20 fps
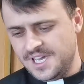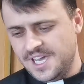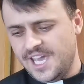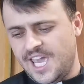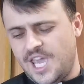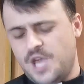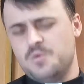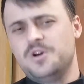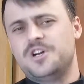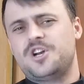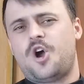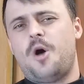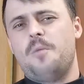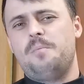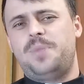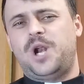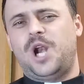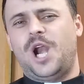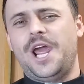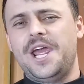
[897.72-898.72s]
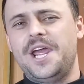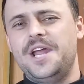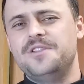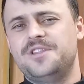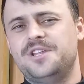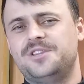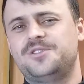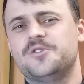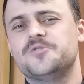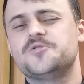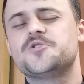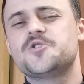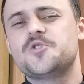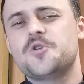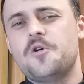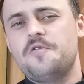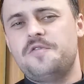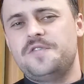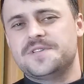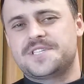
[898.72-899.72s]
He would complain that the
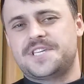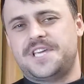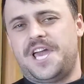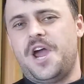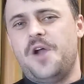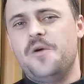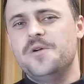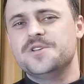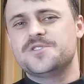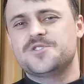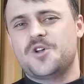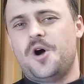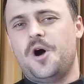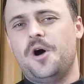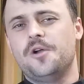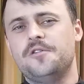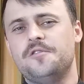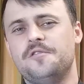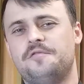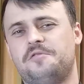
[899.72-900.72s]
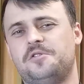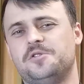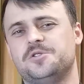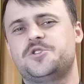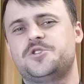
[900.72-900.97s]
service carries on for